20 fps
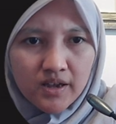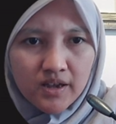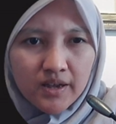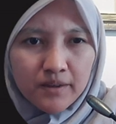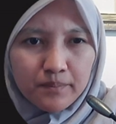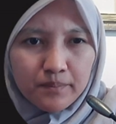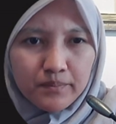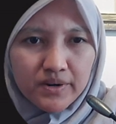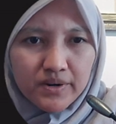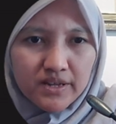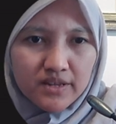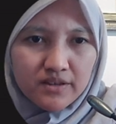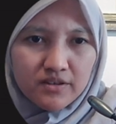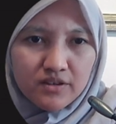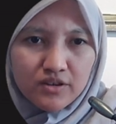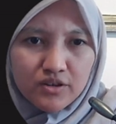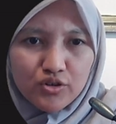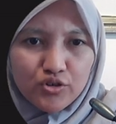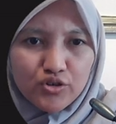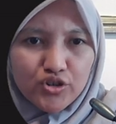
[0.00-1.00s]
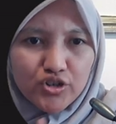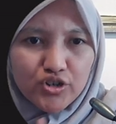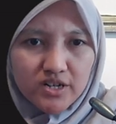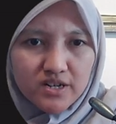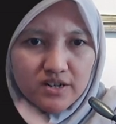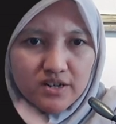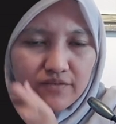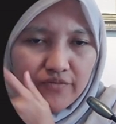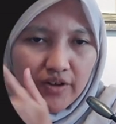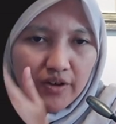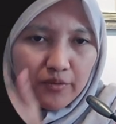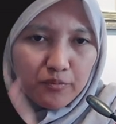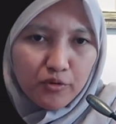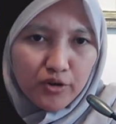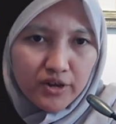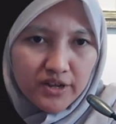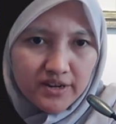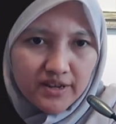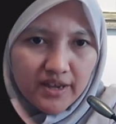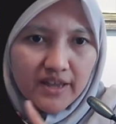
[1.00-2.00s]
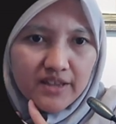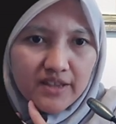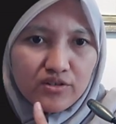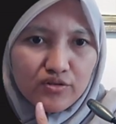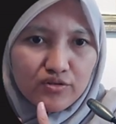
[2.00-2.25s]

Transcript: print you just earn 5 points and you